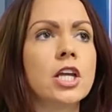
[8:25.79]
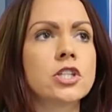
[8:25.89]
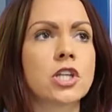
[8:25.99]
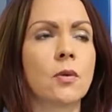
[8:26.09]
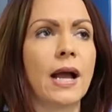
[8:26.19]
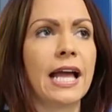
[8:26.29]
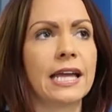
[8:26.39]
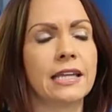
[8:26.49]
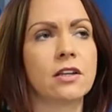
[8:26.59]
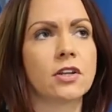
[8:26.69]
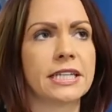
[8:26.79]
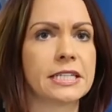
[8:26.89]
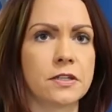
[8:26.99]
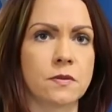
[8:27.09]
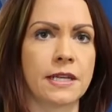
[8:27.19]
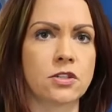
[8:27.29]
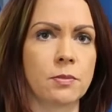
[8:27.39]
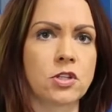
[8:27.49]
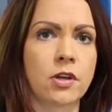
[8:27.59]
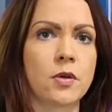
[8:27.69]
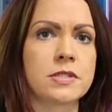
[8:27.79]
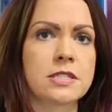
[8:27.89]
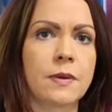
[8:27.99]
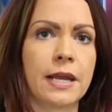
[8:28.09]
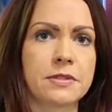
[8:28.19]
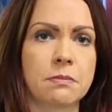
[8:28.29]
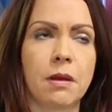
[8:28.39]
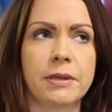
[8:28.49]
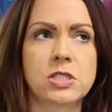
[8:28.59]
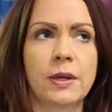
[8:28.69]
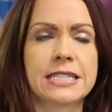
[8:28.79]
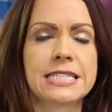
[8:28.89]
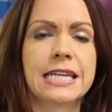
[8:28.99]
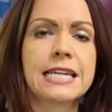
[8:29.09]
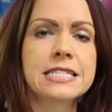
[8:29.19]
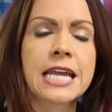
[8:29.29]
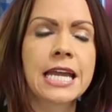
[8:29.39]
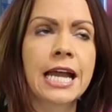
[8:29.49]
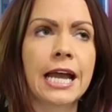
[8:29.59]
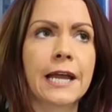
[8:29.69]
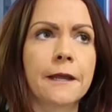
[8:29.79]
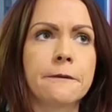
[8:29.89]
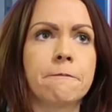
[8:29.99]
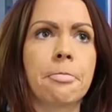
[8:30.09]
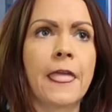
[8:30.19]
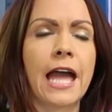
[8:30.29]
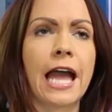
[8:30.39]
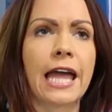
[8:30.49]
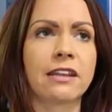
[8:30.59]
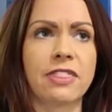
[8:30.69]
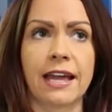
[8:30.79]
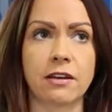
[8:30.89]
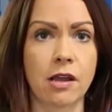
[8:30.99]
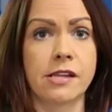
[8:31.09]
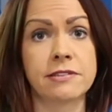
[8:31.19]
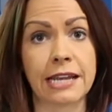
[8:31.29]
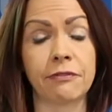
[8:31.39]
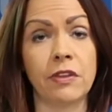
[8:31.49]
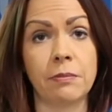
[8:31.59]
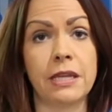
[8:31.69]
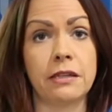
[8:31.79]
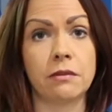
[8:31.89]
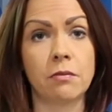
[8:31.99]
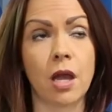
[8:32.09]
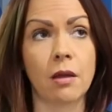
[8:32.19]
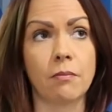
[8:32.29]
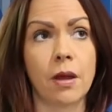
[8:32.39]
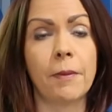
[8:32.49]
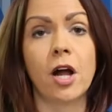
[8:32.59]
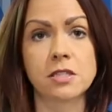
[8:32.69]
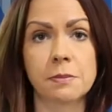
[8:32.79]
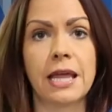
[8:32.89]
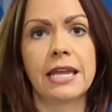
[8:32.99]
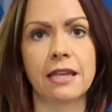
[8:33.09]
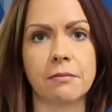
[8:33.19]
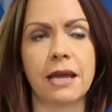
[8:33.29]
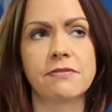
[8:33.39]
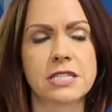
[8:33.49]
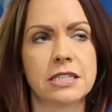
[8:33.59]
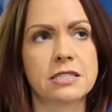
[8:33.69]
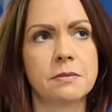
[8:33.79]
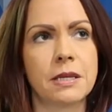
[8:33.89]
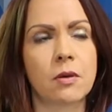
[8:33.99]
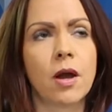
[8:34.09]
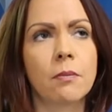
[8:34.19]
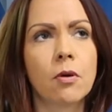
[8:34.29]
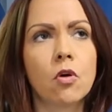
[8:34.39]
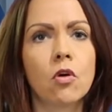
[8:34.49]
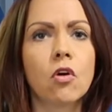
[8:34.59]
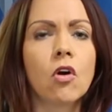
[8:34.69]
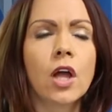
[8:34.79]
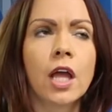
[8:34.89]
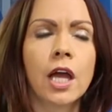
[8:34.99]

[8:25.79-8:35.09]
So I got diagnosed with endometriosis when I was in my mid twenties, um, and that has definitely been um, a part to play in my fertility being quite poor.